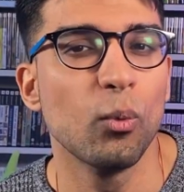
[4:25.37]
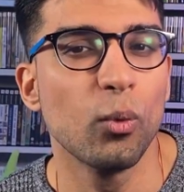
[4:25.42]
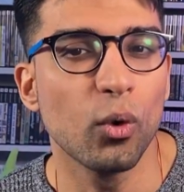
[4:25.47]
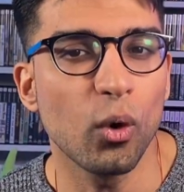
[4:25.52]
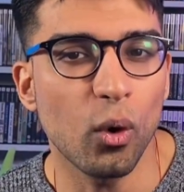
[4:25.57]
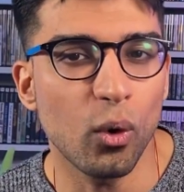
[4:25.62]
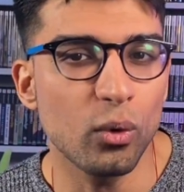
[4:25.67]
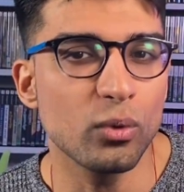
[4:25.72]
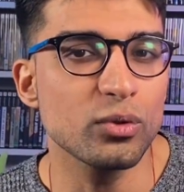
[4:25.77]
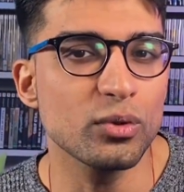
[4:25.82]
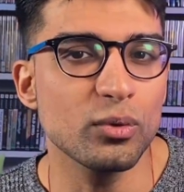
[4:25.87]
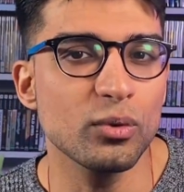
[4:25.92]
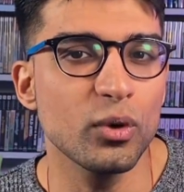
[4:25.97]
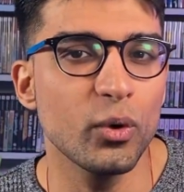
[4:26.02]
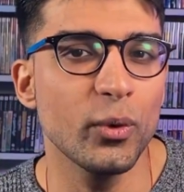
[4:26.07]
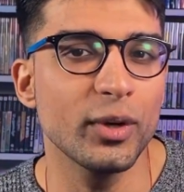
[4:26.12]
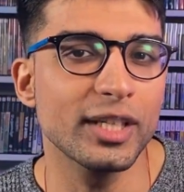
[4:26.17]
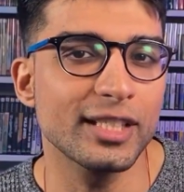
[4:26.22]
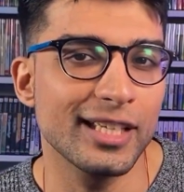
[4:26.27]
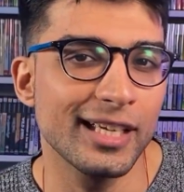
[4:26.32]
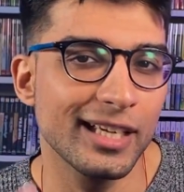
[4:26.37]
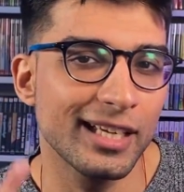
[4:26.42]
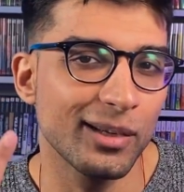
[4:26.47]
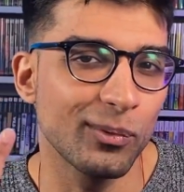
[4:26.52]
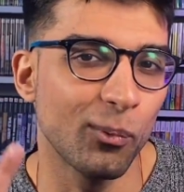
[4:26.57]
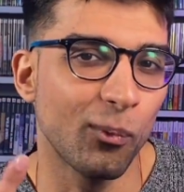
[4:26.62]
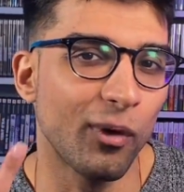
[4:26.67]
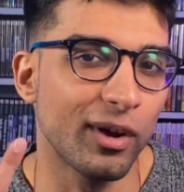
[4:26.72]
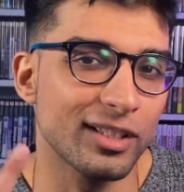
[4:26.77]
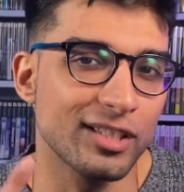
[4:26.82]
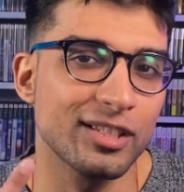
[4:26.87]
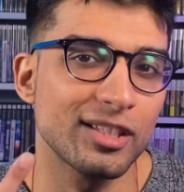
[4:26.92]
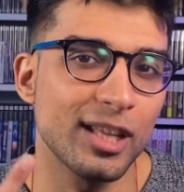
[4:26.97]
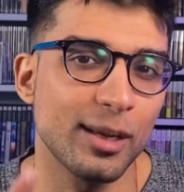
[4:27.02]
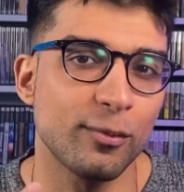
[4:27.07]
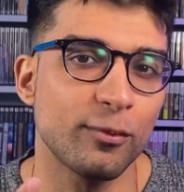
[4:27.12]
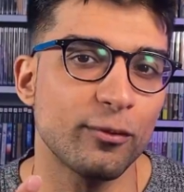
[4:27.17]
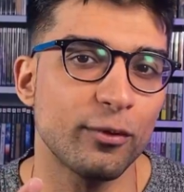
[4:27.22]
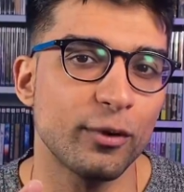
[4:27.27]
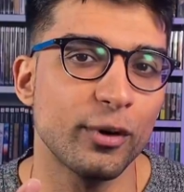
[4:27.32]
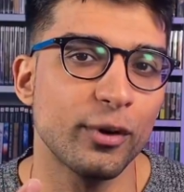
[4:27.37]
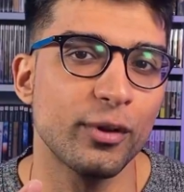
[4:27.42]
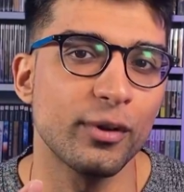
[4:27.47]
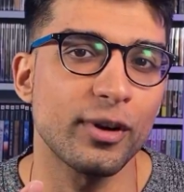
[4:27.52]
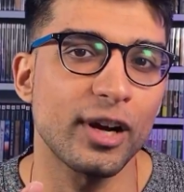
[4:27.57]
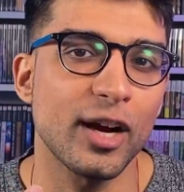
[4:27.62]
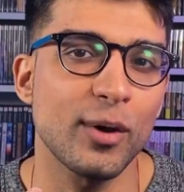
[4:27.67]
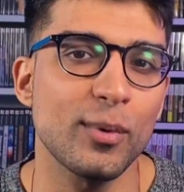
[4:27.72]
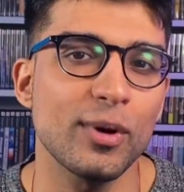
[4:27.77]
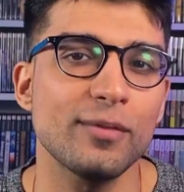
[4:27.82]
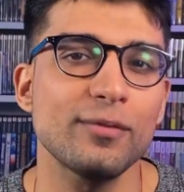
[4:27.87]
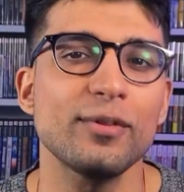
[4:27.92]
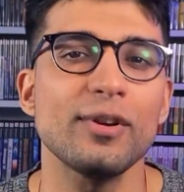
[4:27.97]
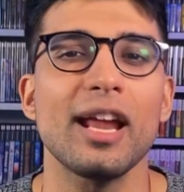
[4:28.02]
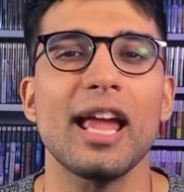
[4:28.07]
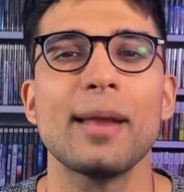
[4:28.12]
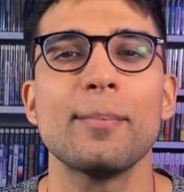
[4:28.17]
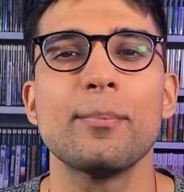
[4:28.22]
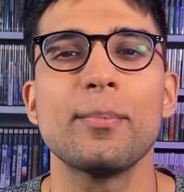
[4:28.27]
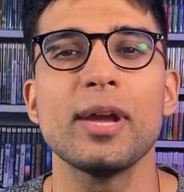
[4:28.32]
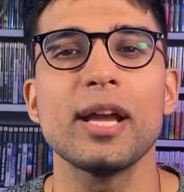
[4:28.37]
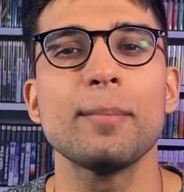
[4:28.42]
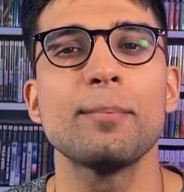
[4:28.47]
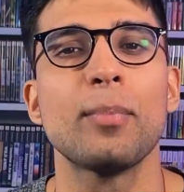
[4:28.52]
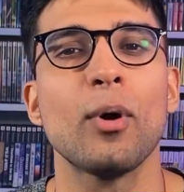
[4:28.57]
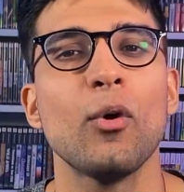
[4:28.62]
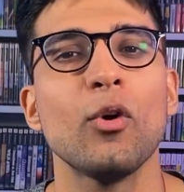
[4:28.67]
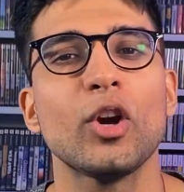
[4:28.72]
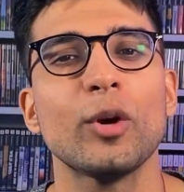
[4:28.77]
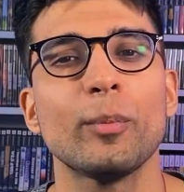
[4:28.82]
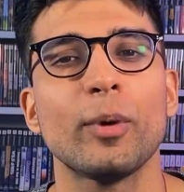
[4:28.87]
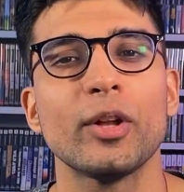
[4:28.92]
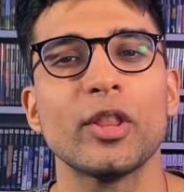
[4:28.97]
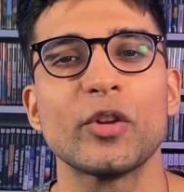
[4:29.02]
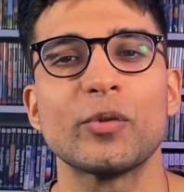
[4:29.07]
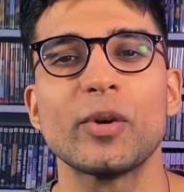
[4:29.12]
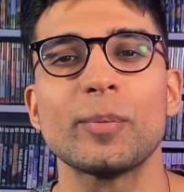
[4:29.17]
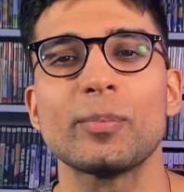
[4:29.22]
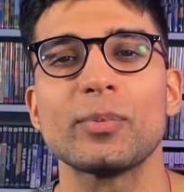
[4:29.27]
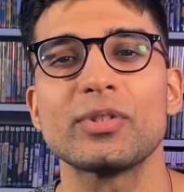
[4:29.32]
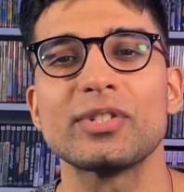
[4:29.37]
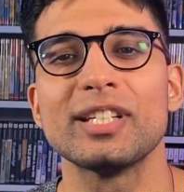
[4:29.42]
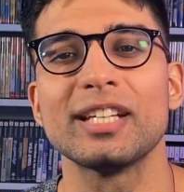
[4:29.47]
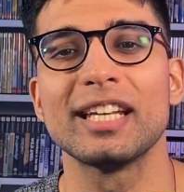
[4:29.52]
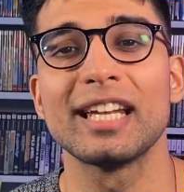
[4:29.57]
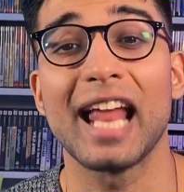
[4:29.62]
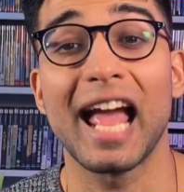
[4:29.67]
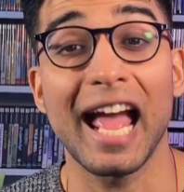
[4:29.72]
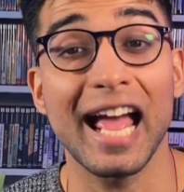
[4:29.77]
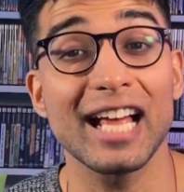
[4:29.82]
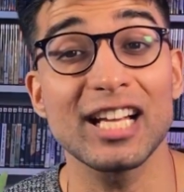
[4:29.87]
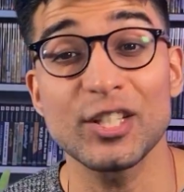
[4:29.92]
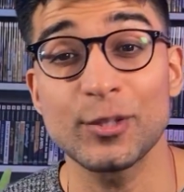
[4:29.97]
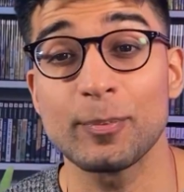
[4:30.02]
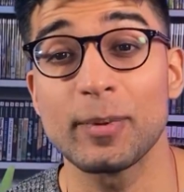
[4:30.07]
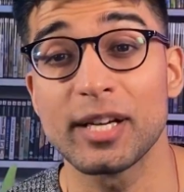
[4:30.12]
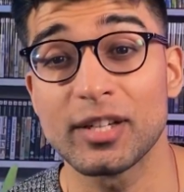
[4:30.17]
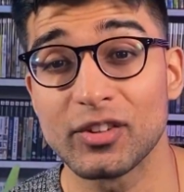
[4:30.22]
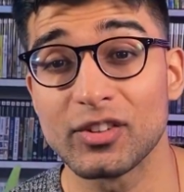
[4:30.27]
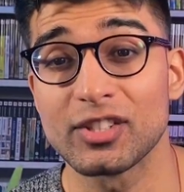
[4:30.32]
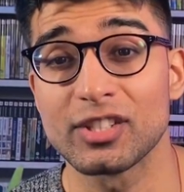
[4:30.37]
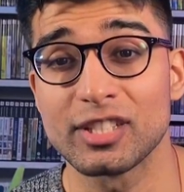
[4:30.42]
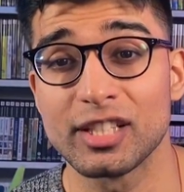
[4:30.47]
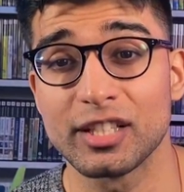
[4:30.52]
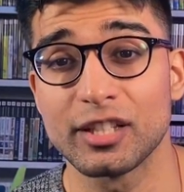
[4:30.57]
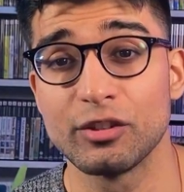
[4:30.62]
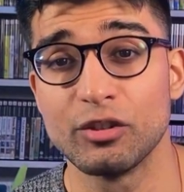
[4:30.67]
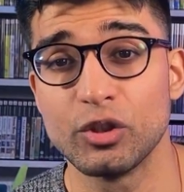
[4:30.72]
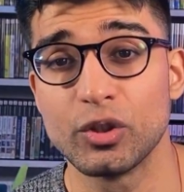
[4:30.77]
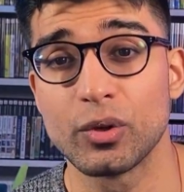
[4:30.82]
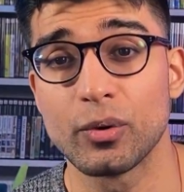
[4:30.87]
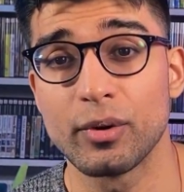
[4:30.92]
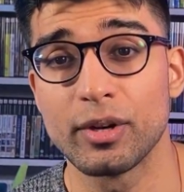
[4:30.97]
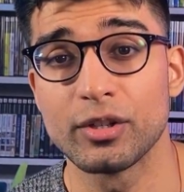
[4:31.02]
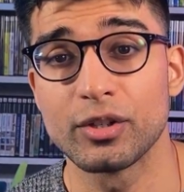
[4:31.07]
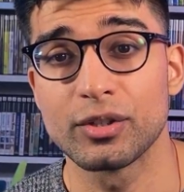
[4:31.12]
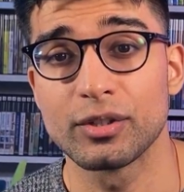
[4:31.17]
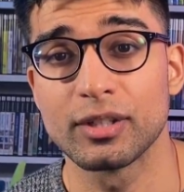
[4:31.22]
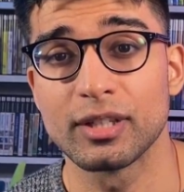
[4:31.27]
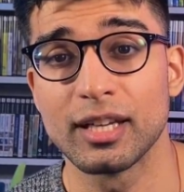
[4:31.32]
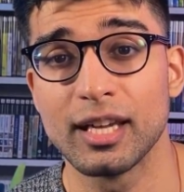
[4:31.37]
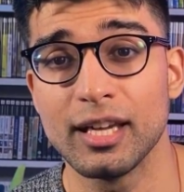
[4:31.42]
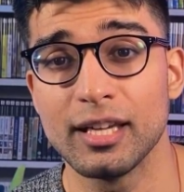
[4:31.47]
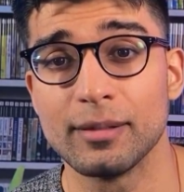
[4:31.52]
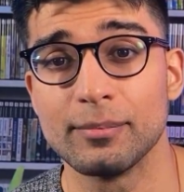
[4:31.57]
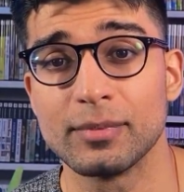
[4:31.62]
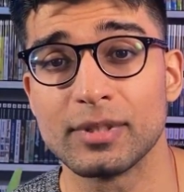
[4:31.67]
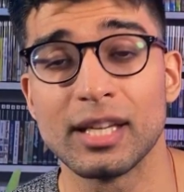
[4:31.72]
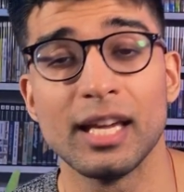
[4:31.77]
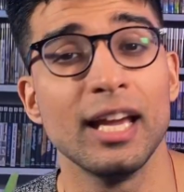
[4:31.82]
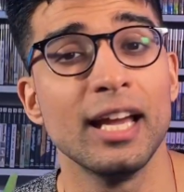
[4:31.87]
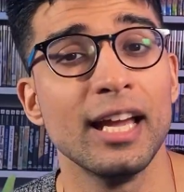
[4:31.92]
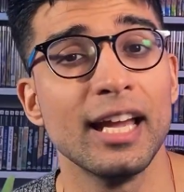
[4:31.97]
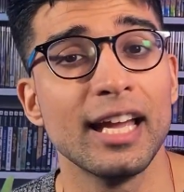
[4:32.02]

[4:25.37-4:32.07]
We're also going to take it one step further, however, and pick Pokemon that represent an aspect of the 2nd generation of games.